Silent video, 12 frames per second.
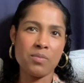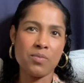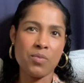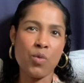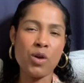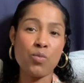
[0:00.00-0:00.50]

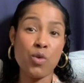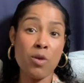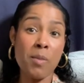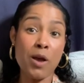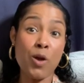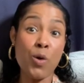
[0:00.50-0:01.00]
What are
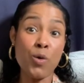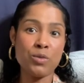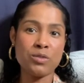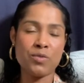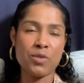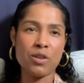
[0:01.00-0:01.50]
my
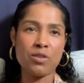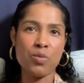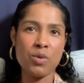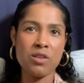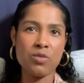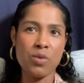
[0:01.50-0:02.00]
goals for the
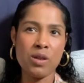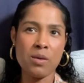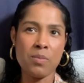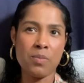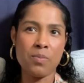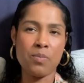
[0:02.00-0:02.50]

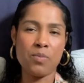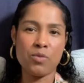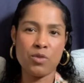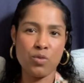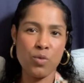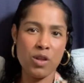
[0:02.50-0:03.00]
2020
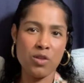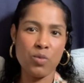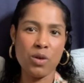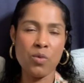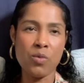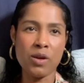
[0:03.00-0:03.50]
to
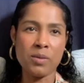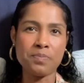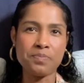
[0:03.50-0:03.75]
2021?